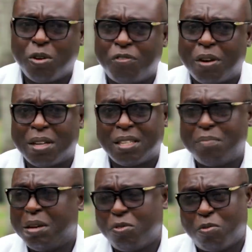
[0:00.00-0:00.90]
Tim Coffin
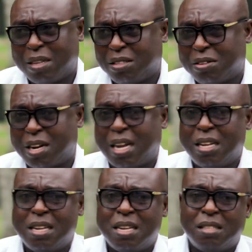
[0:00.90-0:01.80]
was not in Kumasa
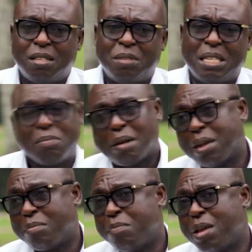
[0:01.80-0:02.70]
cry. Timmy, dear
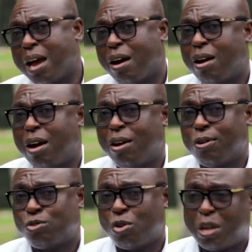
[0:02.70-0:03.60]
mamma, maybe I
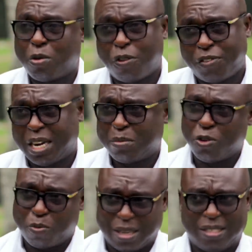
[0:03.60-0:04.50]
or Tony, I'm a
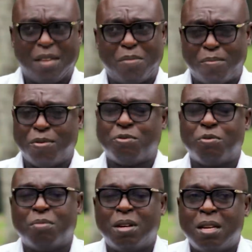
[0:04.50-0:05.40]
coffin, I'm a Kumasa, but
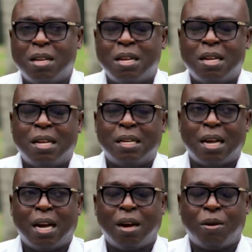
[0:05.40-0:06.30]
you come.
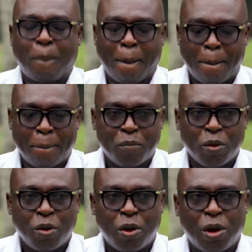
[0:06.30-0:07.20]
Now,
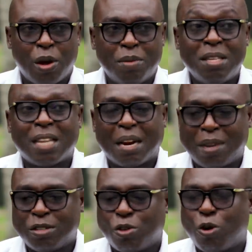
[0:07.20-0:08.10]

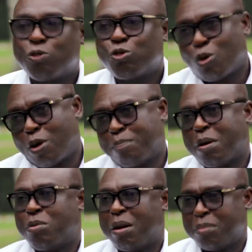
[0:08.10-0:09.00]
this kind of man is on
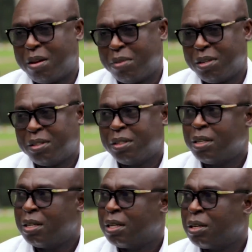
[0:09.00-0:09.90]
top and Pabuan Remy.
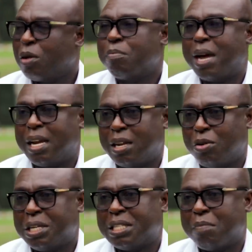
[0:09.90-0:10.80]
Now buy
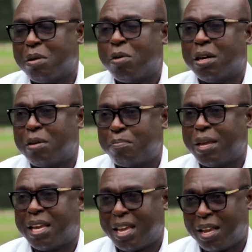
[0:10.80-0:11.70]
and okay, and
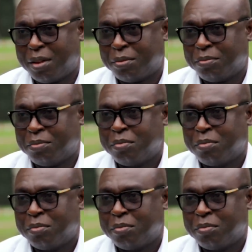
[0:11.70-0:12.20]
Pabuana pink.